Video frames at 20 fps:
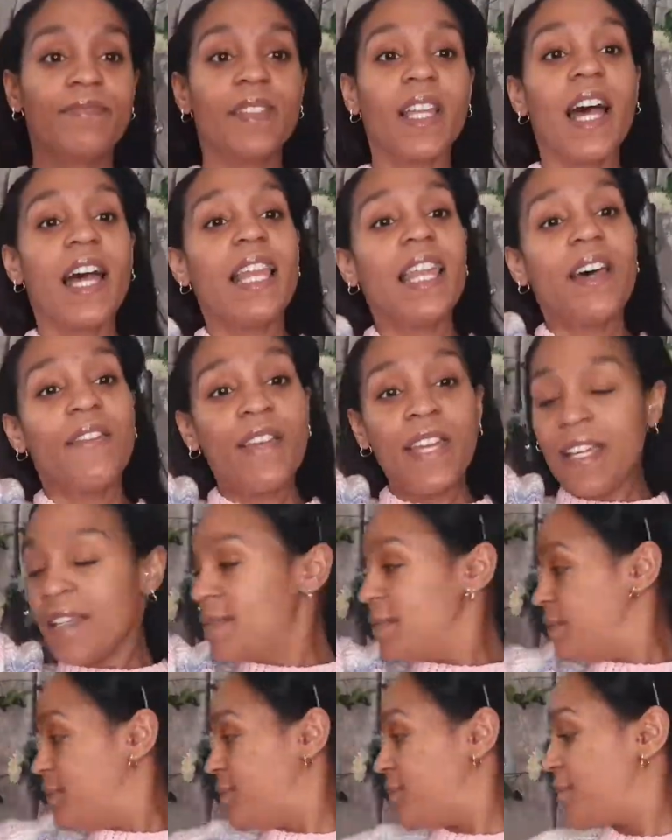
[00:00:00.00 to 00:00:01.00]
I love it.
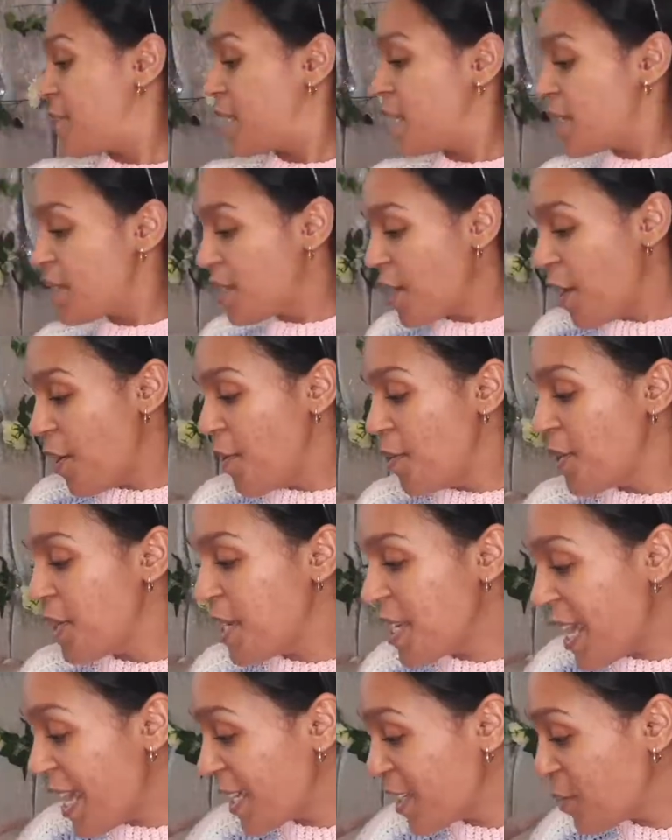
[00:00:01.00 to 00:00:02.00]
So the
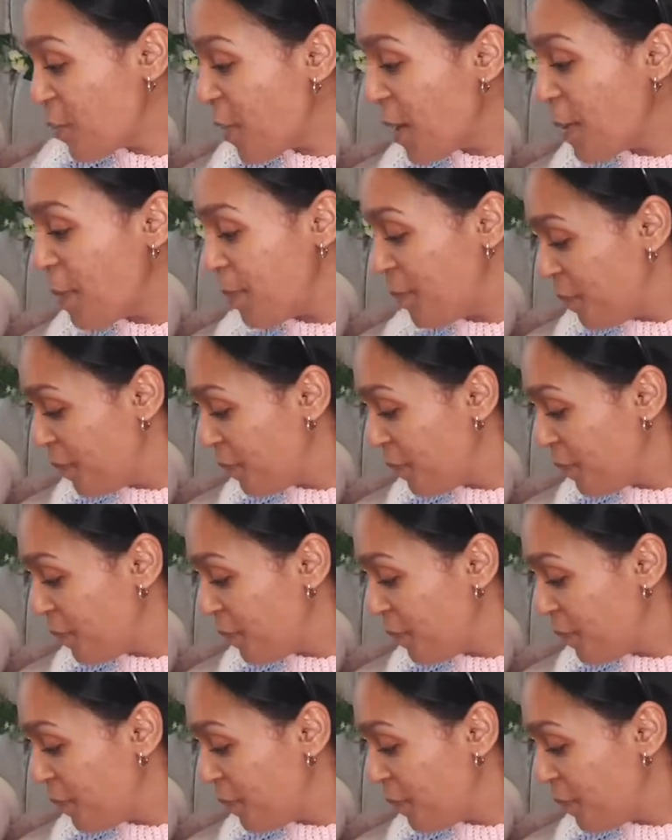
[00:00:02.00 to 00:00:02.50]
next one,